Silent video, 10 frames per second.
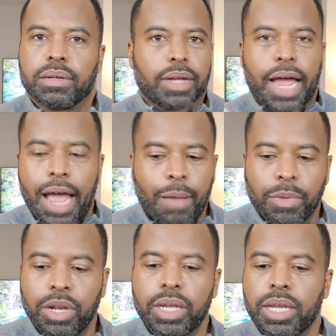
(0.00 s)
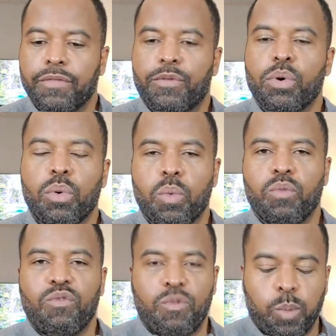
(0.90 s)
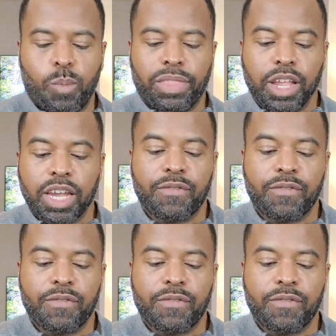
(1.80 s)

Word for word: I'm looking for looking